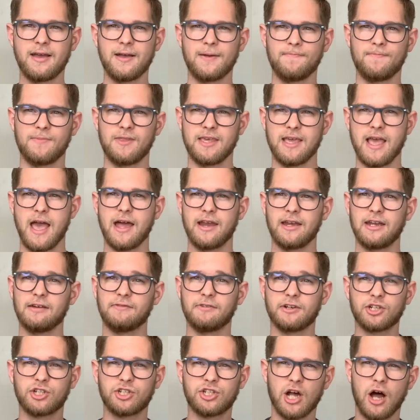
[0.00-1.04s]
the end of
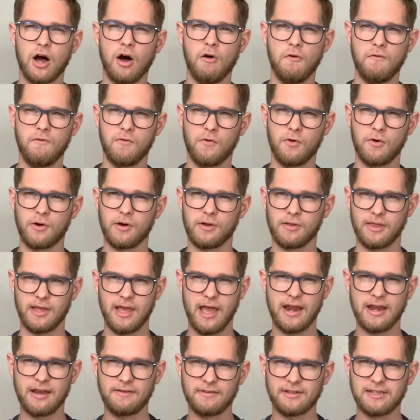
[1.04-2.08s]
a shelf or the
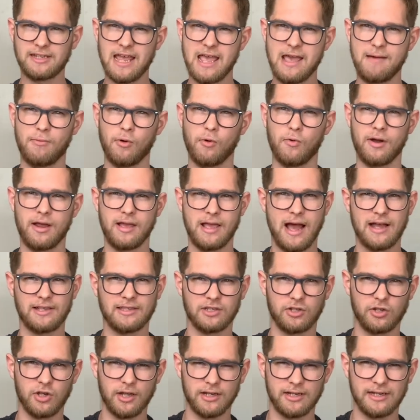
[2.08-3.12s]
end of a table, right? It has
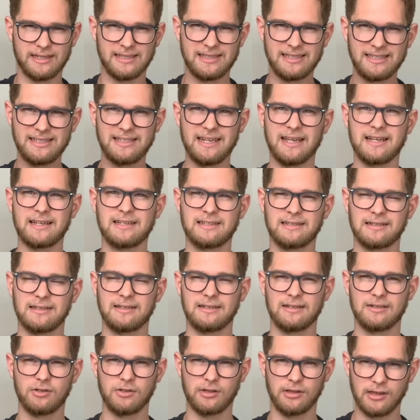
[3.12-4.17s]
a distinct
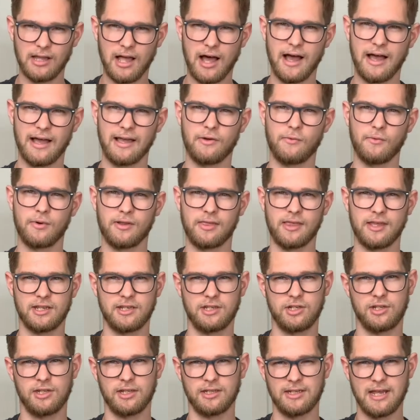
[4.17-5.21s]
line where
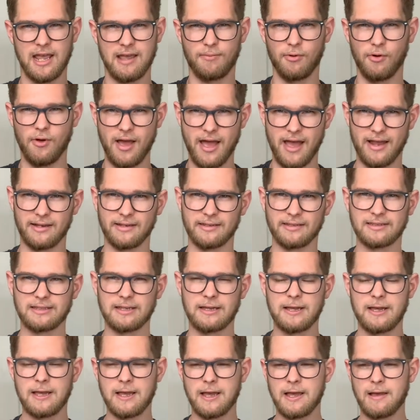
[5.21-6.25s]
the table ends.
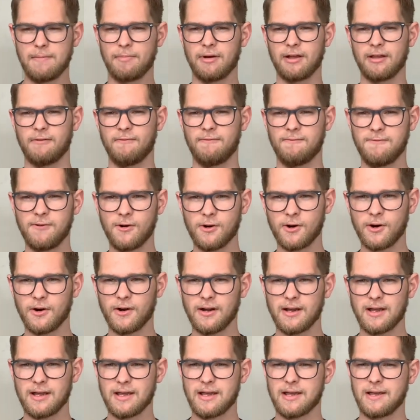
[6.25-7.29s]
But
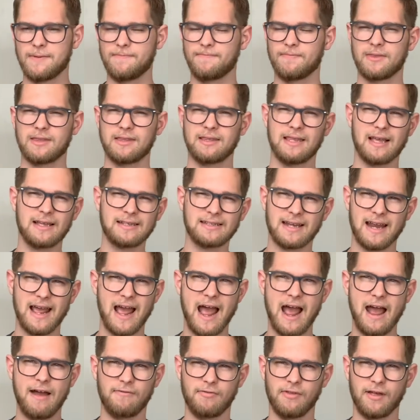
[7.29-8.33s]
fur doesn't
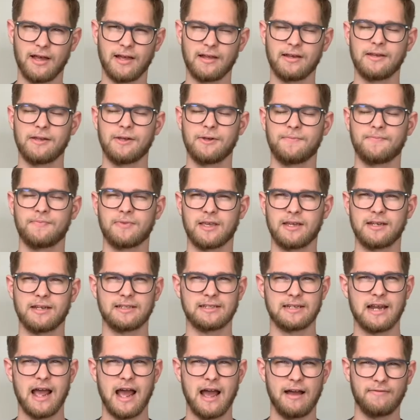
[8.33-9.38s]
have that. It
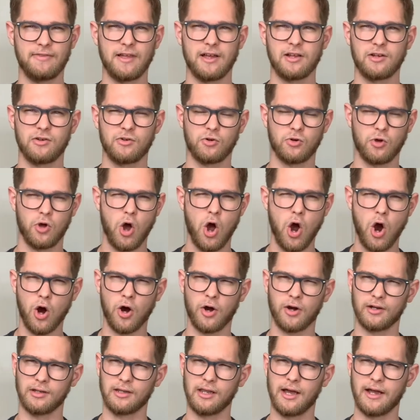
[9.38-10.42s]
doesn't have that
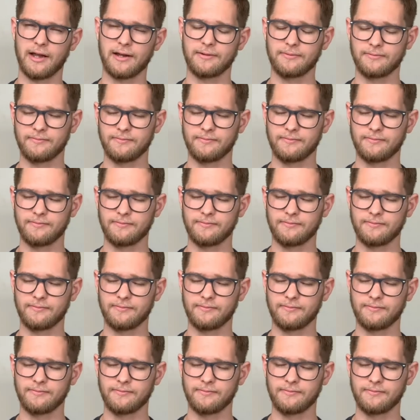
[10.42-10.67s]
hard line.